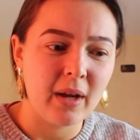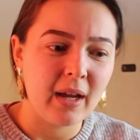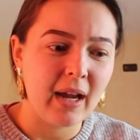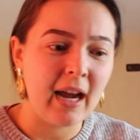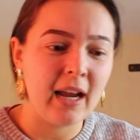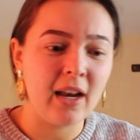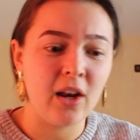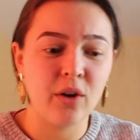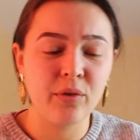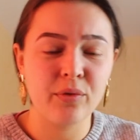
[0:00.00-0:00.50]

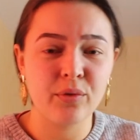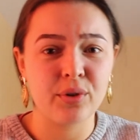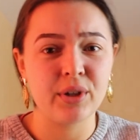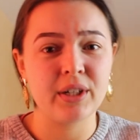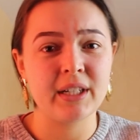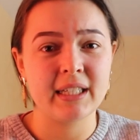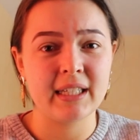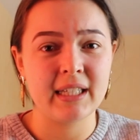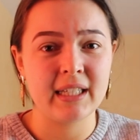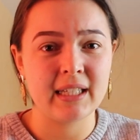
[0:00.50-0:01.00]
I love
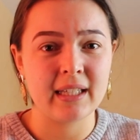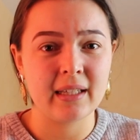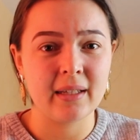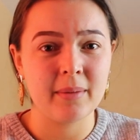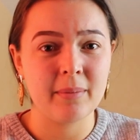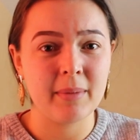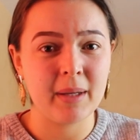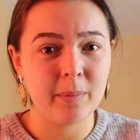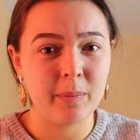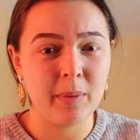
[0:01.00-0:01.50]

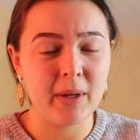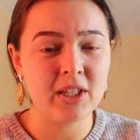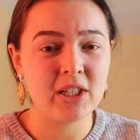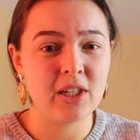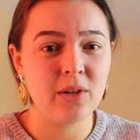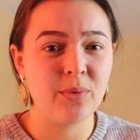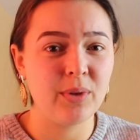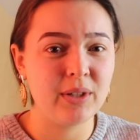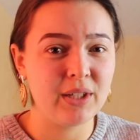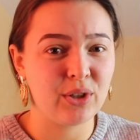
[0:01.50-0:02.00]
criticism,
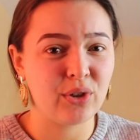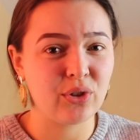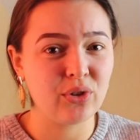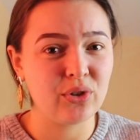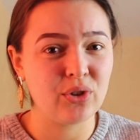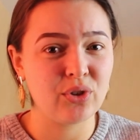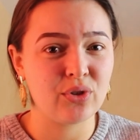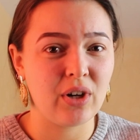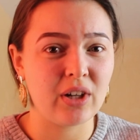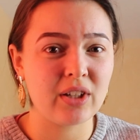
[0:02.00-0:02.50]
especially when it's
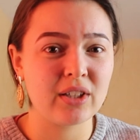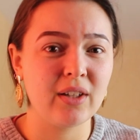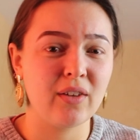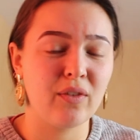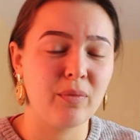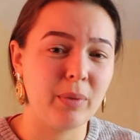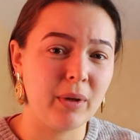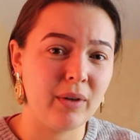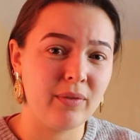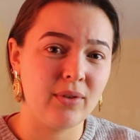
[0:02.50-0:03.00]

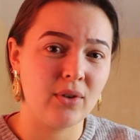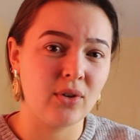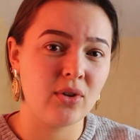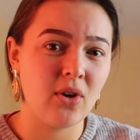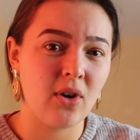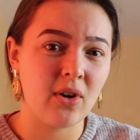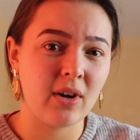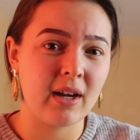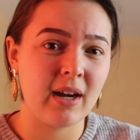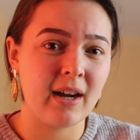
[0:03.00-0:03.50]
constructive, but if you're
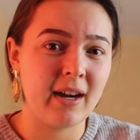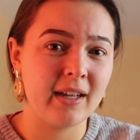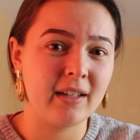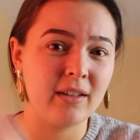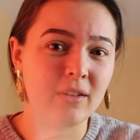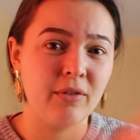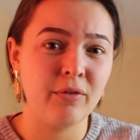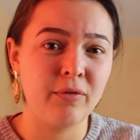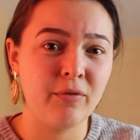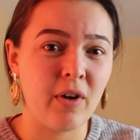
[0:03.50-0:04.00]
not
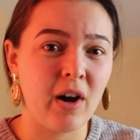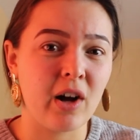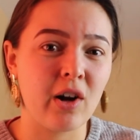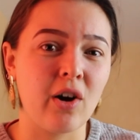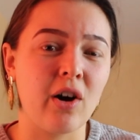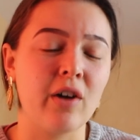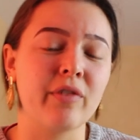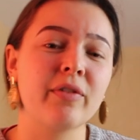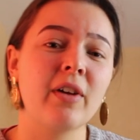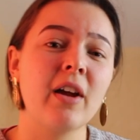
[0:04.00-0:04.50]
kind, fuck
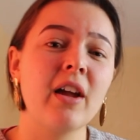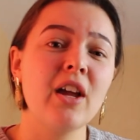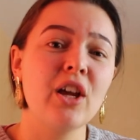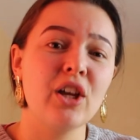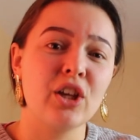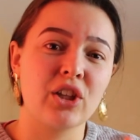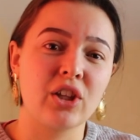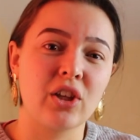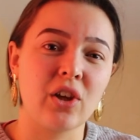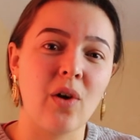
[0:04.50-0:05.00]
off.
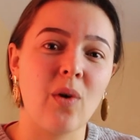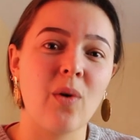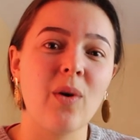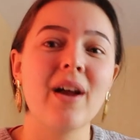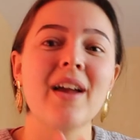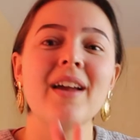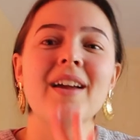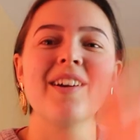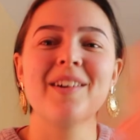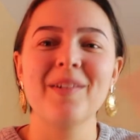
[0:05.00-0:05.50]
So
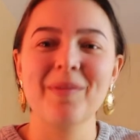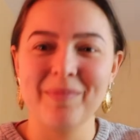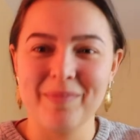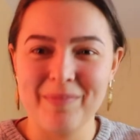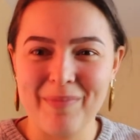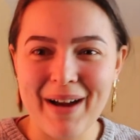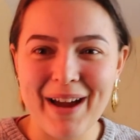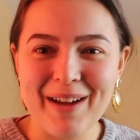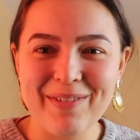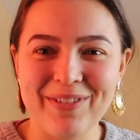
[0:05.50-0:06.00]

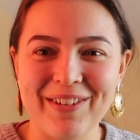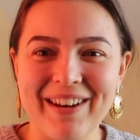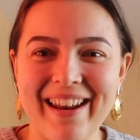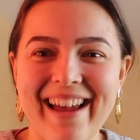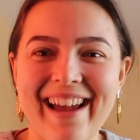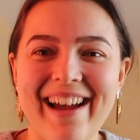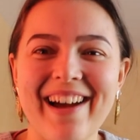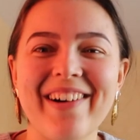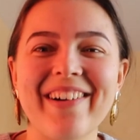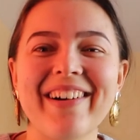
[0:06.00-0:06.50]
bye for
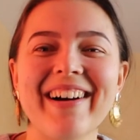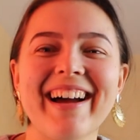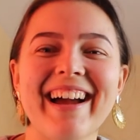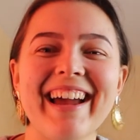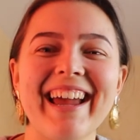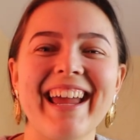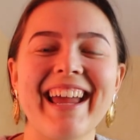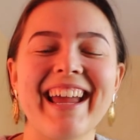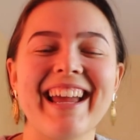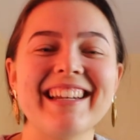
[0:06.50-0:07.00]
now,
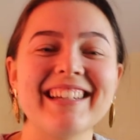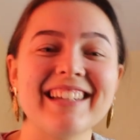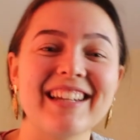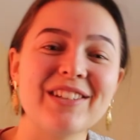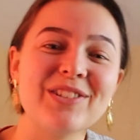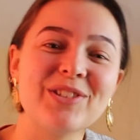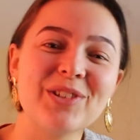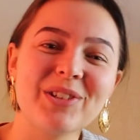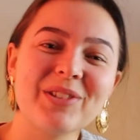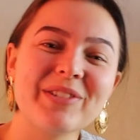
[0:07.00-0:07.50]
and
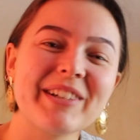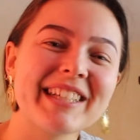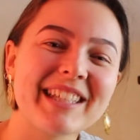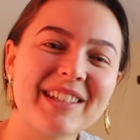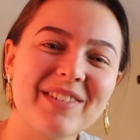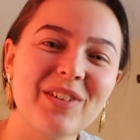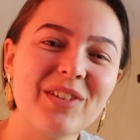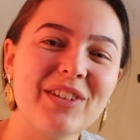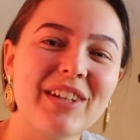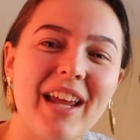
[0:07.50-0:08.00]
enjoy the
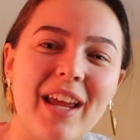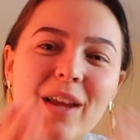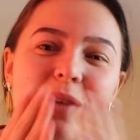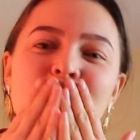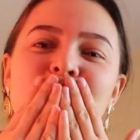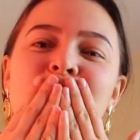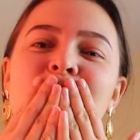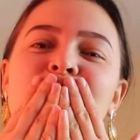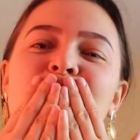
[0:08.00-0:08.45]
rest of your day.